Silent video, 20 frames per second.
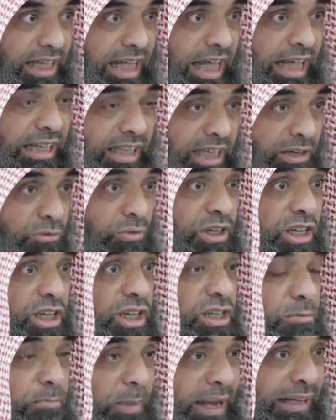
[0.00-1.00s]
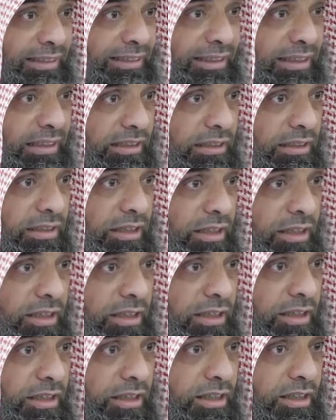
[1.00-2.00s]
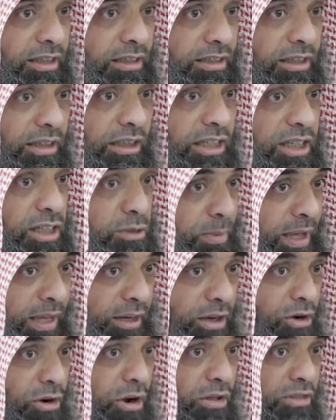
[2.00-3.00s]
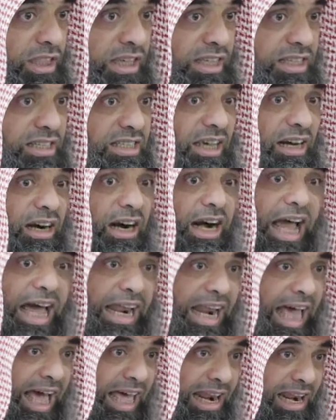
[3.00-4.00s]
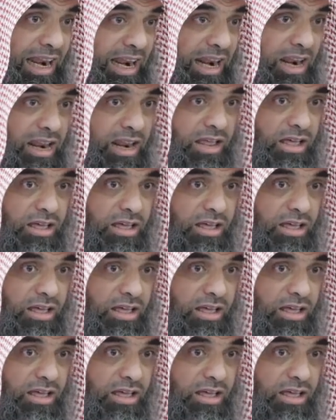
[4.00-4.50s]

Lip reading: And then when he spent it, did he spend it on things that are halal?